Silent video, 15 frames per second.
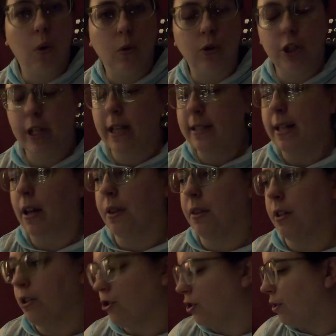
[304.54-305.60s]
old. She has health
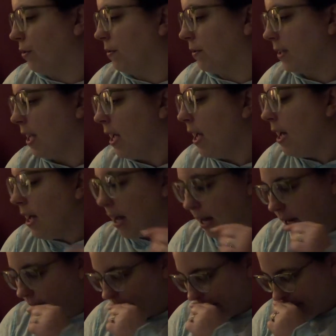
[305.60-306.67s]
issues.
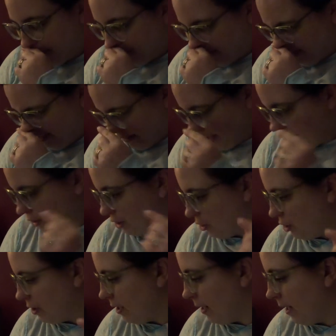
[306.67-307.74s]
Um, and she's
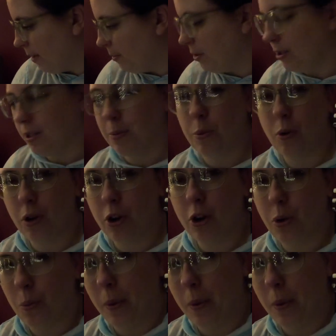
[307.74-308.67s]
just not able to support her